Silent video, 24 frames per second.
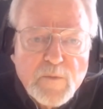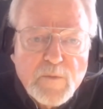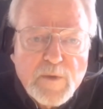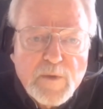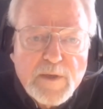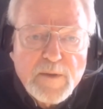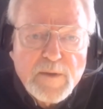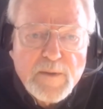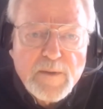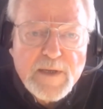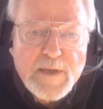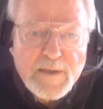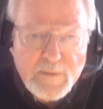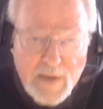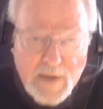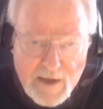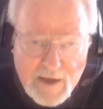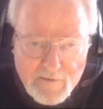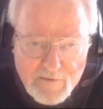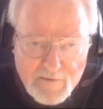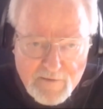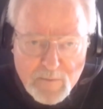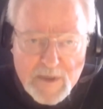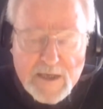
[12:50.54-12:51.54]
he
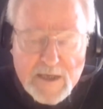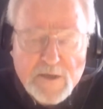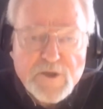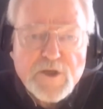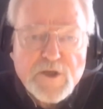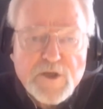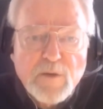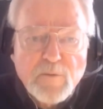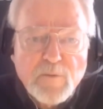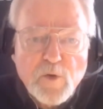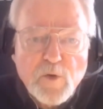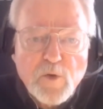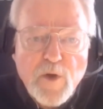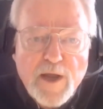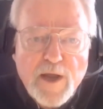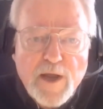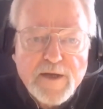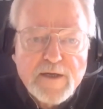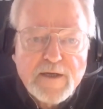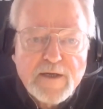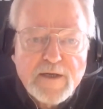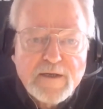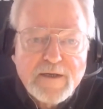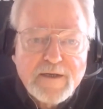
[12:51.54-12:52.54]
gave me some
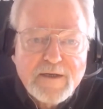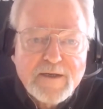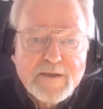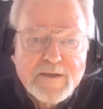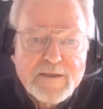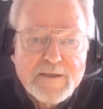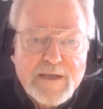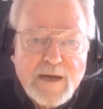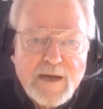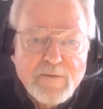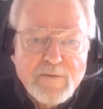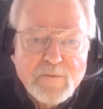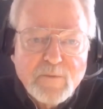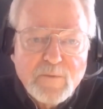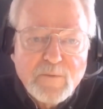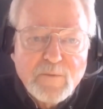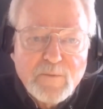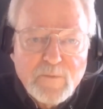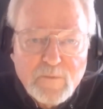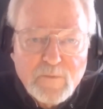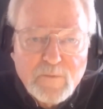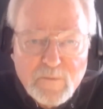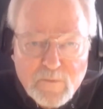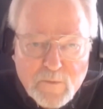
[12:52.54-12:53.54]
credit because I
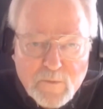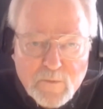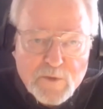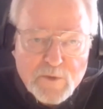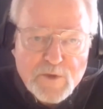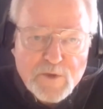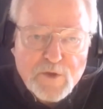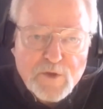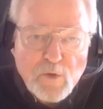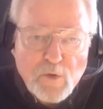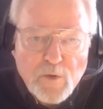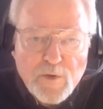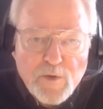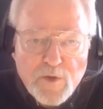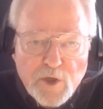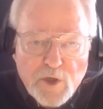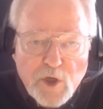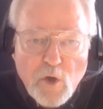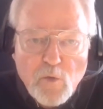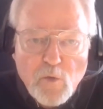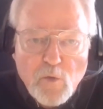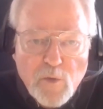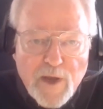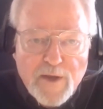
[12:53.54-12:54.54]
was sort of the
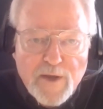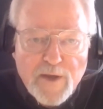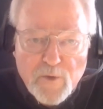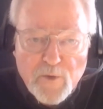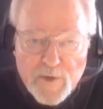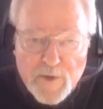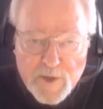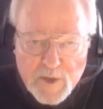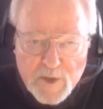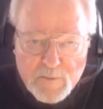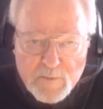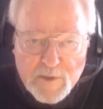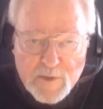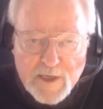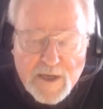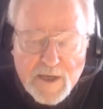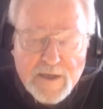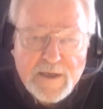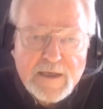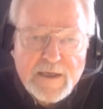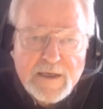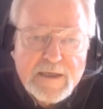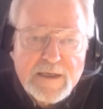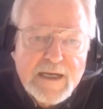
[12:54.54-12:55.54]
go-getter in the
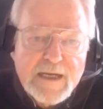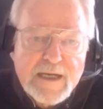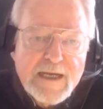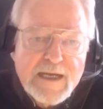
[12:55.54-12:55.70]
beginning,